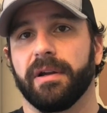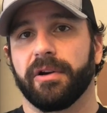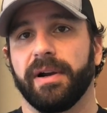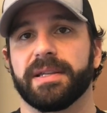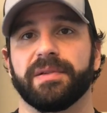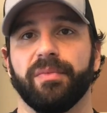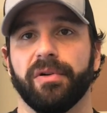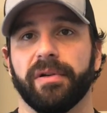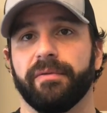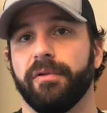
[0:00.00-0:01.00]
across the
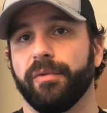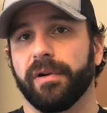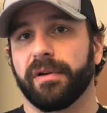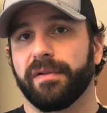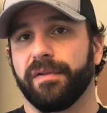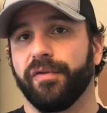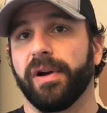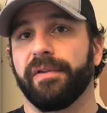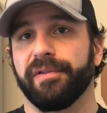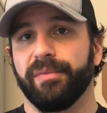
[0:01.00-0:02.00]
board and will work
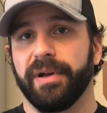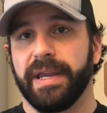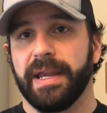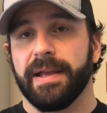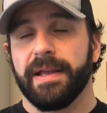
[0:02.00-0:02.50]
for everybody.